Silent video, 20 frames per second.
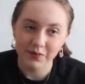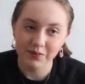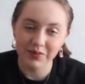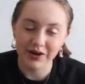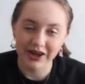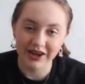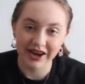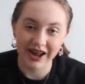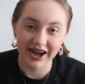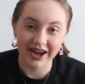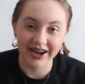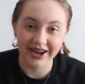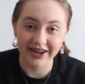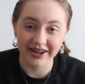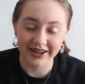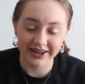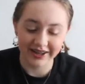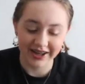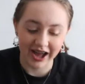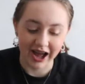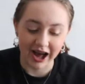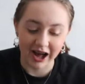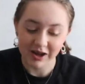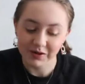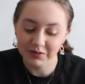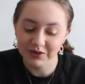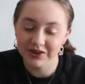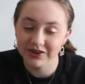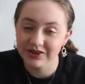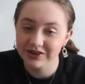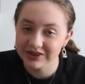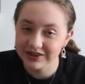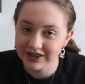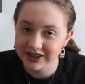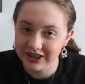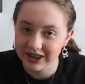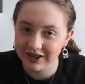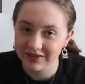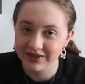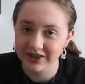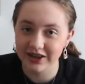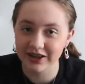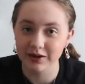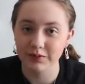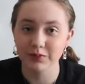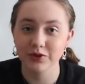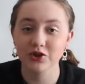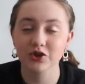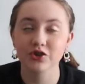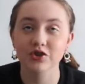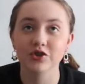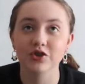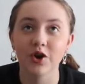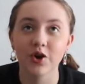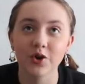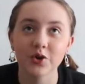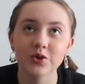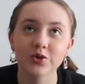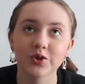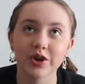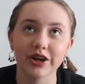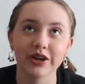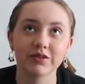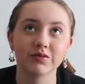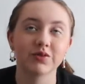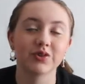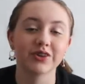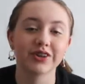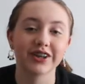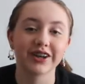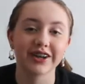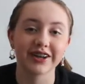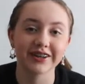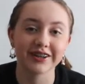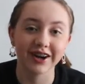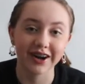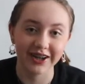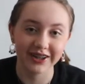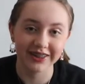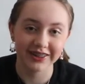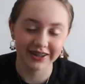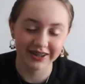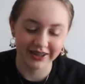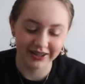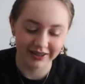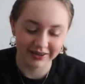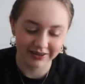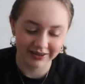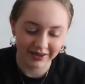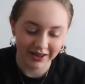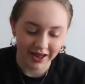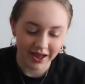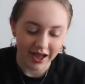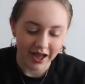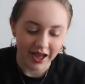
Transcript: but I absolutely love it and I'm so grateful that I got these.